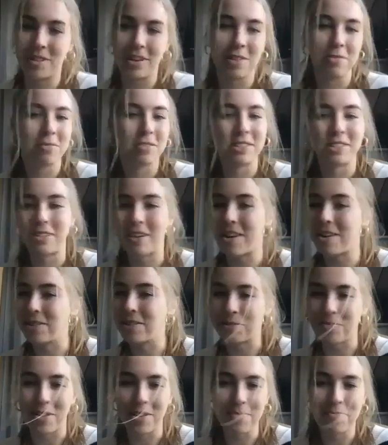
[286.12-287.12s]
I was not a
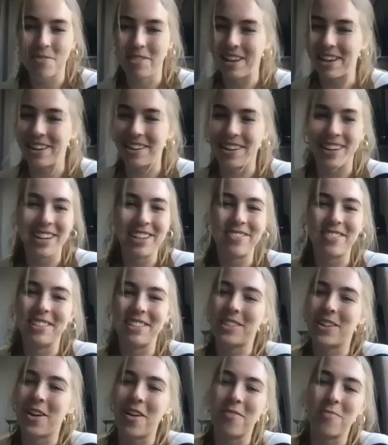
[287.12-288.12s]
smart player. Even
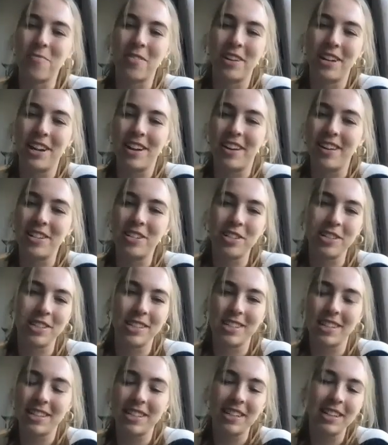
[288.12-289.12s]
sophomore year, it
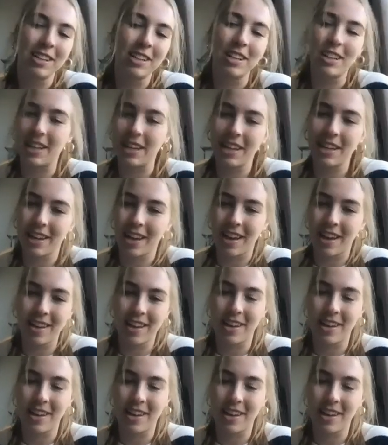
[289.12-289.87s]
didn't click yet.